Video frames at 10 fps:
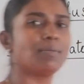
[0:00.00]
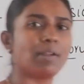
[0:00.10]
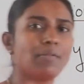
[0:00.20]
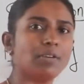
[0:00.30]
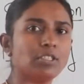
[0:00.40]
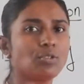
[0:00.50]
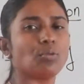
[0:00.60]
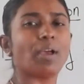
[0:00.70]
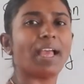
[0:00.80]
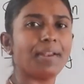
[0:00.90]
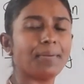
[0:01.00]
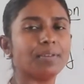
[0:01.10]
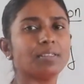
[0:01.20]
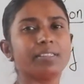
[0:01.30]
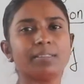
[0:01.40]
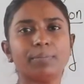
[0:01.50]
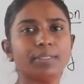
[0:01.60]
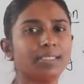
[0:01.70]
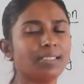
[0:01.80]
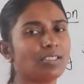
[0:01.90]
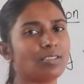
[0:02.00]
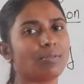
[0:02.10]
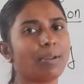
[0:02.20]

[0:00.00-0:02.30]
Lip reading: refers to animals, birds,